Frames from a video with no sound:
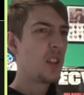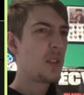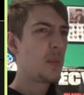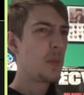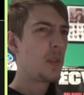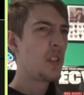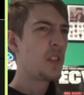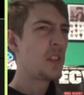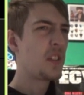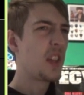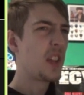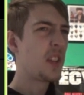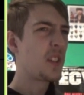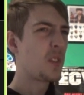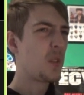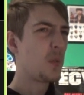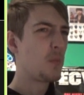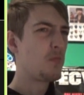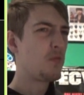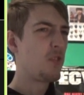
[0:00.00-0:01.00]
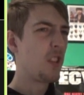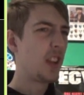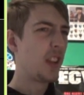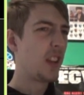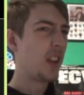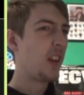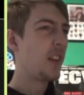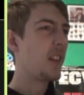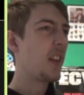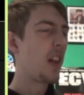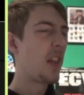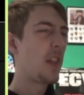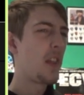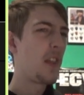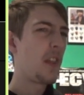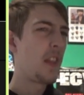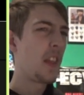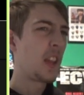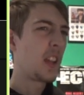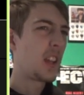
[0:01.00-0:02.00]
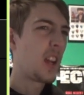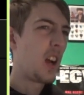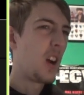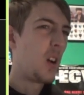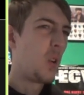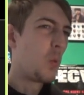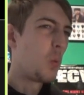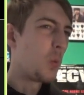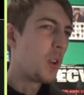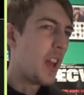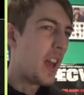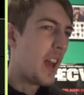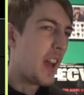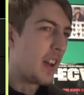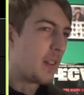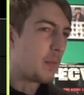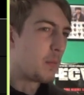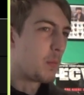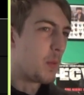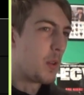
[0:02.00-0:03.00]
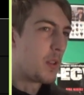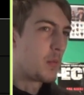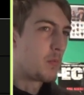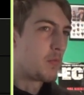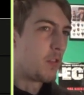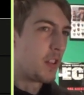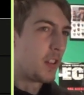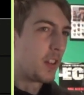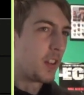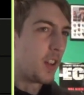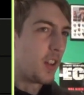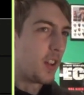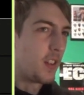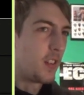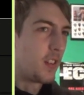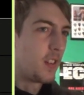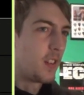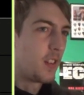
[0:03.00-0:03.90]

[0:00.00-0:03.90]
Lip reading: Put in decent or pretty good. I think I'll, yeah, put in pretty good.